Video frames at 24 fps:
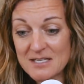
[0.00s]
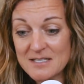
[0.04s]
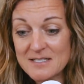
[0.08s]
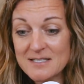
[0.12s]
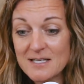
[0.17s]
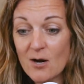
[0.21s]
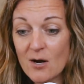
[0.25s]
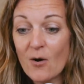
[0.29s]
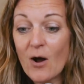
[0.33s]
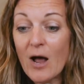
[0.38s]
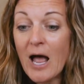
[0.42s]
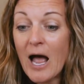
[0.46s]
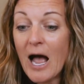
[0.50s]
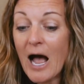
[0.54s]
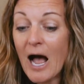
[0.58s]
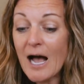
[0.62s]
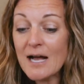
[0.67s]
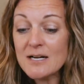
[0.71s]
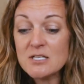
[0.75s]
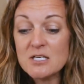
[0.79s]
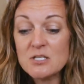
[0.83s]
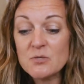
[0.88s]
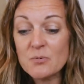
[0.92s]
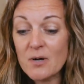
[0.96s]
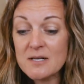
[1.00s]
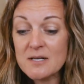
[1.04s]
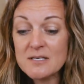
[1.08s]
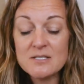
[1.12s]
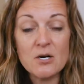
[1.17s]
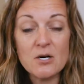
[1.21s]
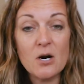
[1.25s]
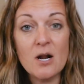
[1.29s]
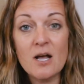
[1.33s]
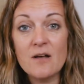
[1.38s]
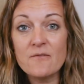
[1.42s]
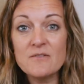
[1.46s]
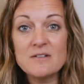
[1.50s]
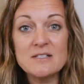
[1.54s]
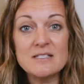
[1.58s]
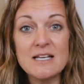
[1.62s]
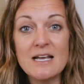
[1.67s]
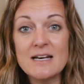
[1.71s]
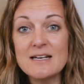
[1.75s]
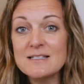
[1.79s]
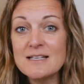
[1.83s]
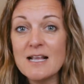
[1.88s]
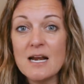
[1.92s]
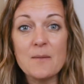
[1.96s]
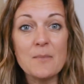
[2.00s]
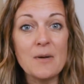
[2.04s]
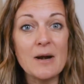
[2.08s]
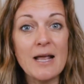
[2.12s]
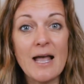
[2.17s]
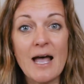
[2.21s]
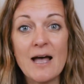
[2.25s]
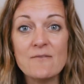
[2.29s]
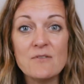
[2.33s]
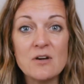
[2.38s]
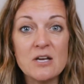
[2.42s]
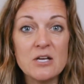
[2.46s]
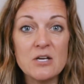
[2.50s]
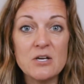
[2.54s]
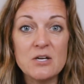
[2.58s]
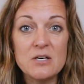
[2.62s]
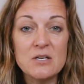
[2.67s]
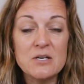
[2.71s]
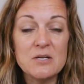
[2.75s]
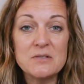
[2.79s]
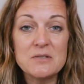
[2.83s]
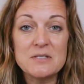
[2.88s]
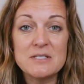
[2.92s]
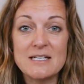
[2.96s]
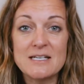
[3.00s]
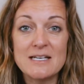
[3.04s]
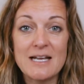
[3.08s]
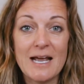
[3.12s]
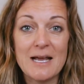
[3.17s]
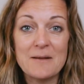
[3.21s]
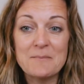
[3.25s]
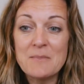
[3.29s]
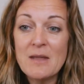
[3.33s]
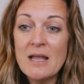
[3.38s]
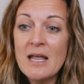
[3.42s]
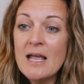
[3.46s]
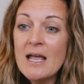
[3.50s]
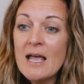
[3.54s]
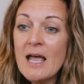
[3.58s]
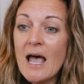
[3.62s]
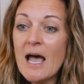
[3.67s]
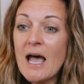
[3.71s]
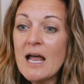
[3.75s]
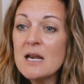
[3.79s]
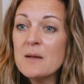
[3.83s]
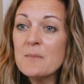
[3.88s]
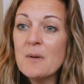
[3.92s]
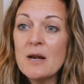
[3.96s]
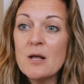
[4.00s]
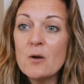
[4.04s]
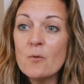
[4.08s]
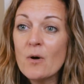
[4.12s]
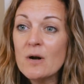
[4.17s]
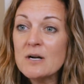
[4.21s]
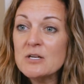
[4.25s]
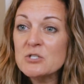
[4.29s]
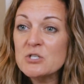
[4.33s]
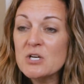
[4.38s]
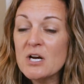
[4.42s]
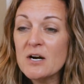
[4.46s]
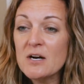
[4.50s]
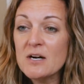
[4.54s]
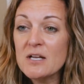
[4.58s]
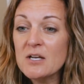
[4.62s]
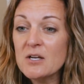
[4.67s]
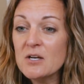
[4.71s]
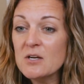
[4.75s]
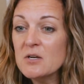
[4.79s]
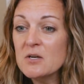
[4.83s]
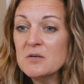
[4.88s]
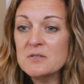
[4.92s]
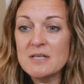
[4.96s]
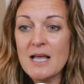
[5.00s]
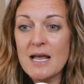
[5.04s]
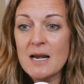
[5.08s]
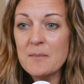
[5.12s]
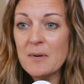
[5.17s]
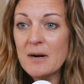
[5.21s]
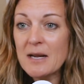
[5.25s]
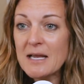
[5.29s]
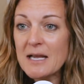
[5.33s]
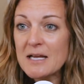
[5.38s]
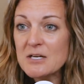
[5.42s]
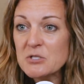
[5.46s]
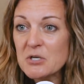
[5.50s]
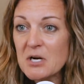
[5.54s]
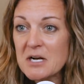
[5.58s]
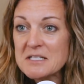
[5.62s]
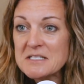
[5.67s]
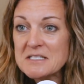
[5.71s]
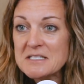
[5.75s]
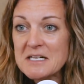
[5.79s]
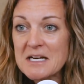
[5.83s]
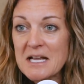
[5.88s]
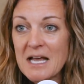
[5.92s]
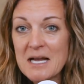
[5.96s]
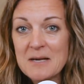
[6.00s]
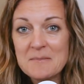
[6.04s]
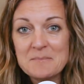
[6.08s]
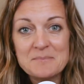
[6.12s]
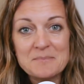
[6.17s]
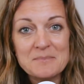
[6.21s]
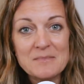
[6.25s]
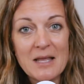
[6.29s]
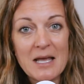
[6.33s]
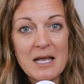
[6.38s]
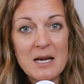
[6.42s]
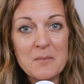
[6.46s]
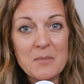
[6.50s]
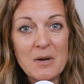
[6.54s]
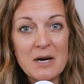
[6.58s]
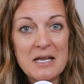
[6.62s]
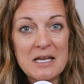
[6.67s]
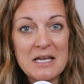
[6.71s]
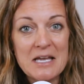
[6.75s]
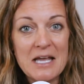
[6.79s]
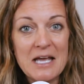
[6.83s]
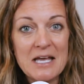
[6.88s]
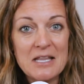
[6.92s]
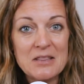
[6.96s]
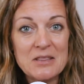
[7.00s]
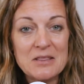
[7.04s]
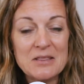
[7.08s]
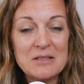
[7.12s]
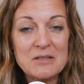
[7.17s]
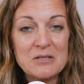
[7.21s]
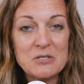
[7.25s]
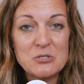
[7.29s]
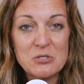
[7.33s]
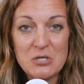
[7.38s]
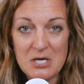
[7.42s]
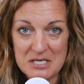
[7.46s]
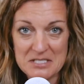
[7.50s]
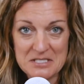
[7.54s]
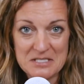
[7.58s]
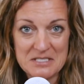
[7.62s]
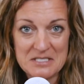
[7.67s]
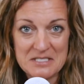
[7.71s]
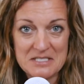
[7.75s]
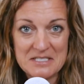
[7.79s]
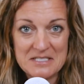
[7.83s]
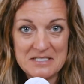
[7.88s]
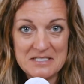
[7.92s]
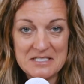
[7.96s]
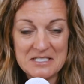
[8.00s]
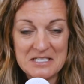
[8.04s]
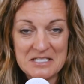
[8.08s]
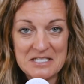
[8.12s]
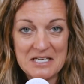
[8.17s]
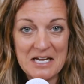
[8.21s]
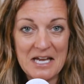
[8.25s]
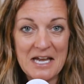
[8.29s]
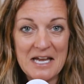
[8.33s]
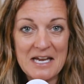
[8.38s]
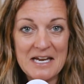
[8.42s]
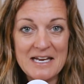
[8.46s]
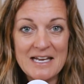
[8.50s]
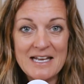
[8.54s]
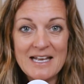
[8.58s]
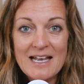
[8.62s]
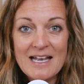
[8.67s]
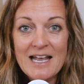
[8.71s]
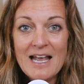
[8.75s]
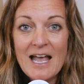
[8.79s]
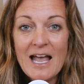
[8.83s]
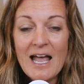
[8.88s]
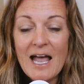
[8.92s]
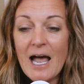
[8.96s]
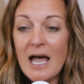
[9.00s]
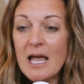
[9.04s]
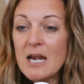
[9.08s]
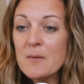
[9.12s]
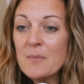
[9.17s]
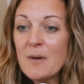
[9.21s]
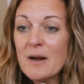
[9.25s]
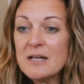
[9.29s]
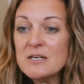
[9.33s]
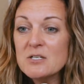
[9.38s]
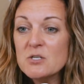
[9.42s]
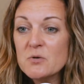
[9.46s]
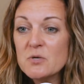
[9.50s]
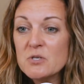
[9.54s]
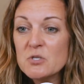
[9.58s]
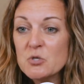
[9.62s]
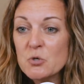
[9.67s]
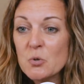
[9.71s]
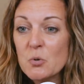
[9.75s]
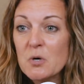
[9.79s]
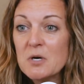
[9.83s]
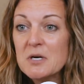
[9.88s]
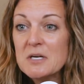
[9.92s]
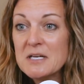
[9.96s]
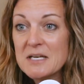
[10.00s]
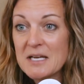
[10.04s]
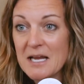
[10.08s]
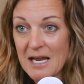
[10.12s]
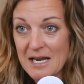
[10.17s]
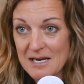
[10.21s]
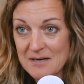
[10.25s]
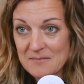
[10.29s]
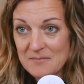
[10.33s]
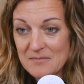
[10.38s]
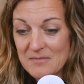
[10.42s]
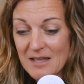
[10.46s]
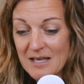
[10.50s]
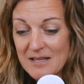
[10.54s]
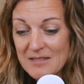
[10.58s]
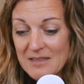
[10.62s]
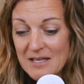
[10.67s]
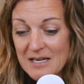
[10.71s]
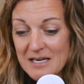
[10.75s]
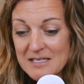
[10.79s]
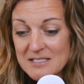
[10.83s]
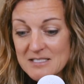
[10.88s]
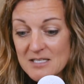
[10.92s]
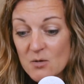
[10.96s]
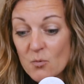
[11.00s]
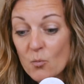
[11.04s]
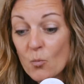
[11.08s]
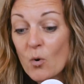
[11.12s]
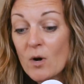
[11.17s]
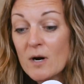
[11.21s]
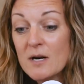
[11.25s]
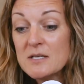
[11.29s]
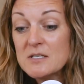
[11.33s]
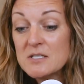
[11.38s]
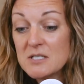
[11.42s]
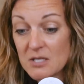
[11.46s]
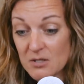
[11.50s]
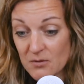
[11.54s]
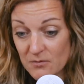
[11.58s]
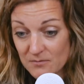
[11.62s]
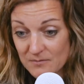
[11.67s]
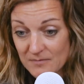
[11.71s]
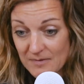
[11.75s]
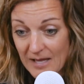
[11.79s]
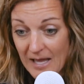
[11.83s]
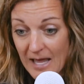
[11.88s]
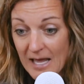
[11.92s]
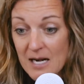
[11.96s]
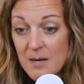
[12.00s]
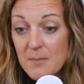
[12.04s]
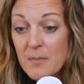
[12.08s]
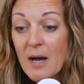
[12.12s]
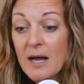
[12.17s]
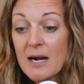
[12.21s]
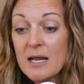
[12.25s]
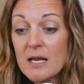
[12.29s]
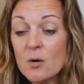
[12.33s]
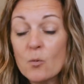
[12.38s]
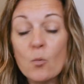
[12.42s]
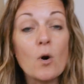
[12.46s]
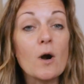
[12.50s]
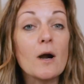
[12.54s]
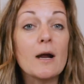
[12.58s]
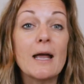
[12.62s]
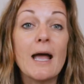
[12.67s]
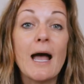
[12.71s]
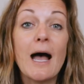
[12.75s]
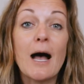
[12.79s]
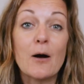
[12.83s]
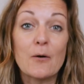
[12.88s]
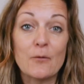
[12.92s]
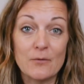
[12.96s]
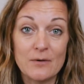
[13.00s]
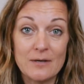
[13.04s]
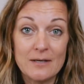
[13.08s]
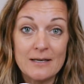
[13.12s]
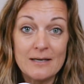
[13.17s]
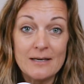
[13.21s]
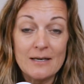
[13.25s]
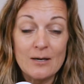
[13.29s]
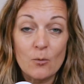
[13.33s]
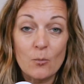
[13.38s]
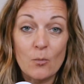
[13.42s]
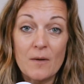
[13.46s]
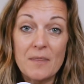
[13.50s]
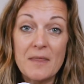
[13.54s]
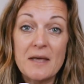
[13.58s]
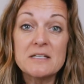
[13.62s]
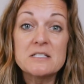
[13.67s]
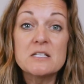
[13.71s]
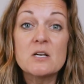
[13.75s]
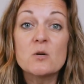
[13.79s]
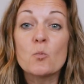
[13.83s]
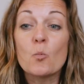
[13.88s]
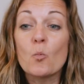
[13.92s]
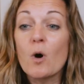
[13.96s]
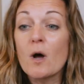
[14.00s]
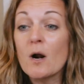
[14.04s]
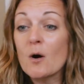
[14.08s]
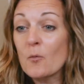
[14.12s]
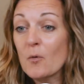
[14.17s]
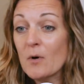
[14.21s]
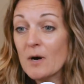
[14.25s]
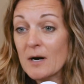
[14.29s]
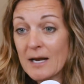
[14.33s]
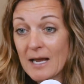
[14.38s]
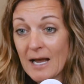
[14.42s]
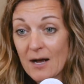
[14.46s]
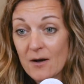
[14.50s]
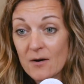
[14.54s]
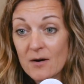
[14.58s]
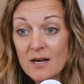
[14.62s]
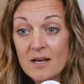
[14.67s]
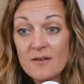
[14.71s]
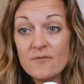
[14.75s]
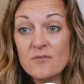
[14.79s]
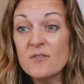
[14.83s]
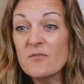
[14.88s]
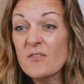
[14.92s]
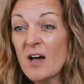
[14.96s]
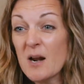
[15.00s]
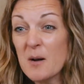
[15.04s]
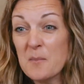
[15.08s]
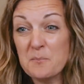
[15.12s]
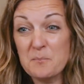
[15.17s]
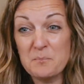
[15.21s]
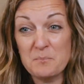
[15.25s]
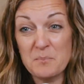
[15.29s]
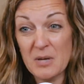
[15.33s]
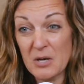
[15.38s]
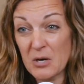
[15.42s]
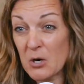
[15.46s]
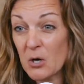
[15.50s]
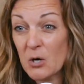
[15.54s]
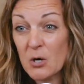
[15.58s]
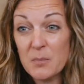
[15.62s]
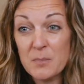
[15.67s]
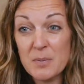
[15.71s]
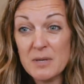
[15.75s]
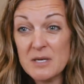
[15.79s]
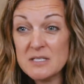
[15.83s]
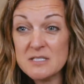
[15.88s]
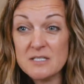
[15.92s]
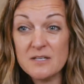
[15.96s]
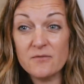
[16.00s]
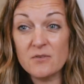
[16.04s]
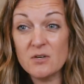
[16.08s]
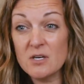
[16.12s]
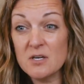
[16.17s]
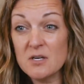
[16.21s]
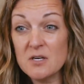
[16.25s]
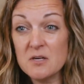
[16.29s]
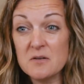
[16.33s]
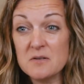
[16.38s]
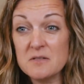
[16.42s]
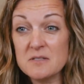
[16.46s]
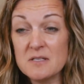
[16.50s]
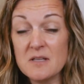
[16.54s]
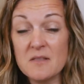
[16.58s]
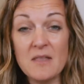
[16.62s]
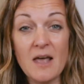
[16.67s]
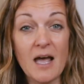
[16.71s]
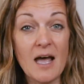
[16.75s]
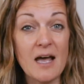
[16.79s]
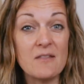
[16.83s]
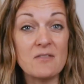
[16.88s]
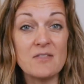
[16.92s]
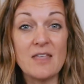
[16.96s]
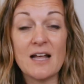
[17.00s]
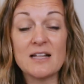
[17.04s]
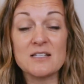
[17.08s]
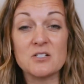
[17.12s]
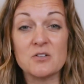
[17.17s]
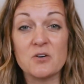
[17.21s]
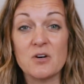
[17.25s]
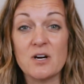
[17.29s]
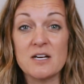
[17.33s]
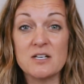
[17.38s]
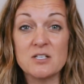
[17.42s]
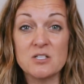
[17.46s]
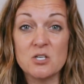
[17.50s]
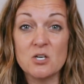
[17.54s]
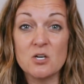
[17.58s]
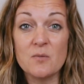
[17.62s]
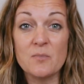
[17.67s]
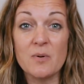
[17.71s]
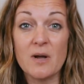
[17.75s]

So I just want to start off and say, does anybody have any good news today? Anybody want to share any good news? Anybody get dressed today? Anybody get dressed today? Anybody do a chore today that they didn't want to do? Anybody work out? when they didn't want to work out. If you've got a bigger piece of good news than that, that's great too.